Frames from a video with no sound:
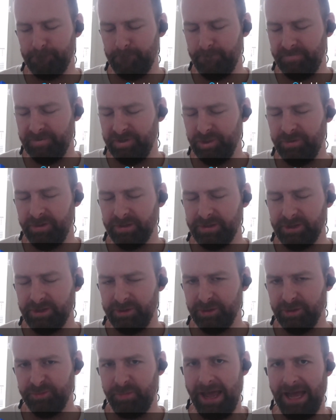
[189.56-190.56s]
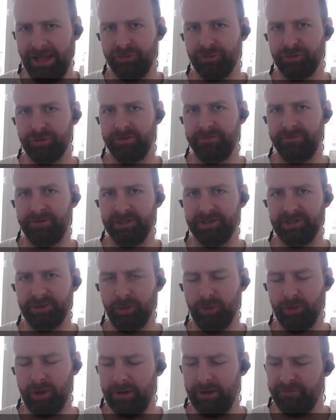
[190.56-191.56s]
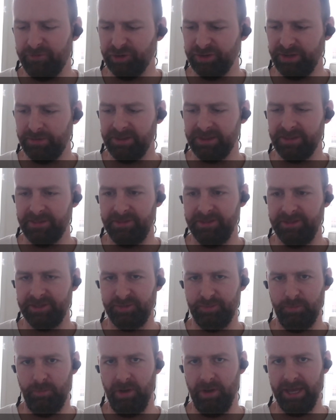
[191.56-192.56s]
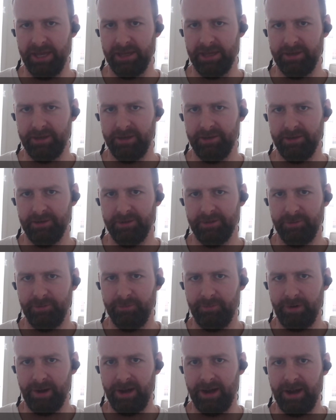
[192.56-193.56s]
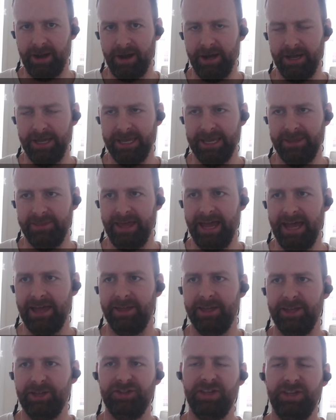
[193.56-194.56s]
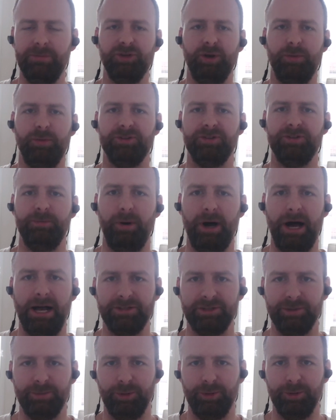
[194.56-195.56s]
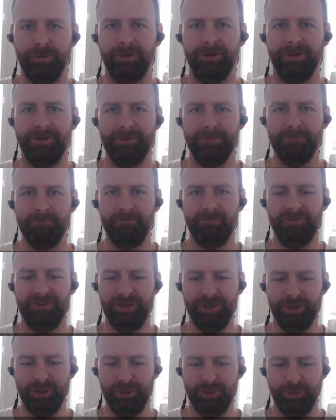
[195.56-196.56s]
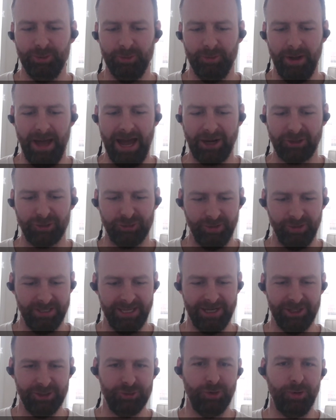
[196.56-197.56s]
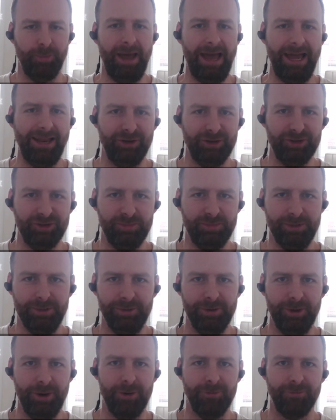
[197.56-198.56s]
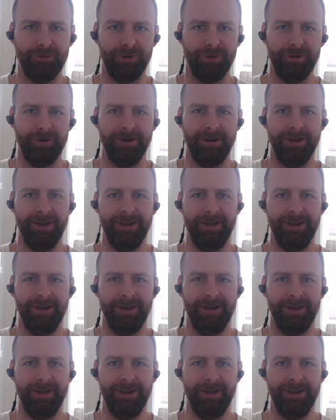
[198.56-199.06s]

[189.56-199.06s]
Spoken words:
Do you think that those patents are defensible? For something this big, it seems almost impossible to actually get into a patent dispute over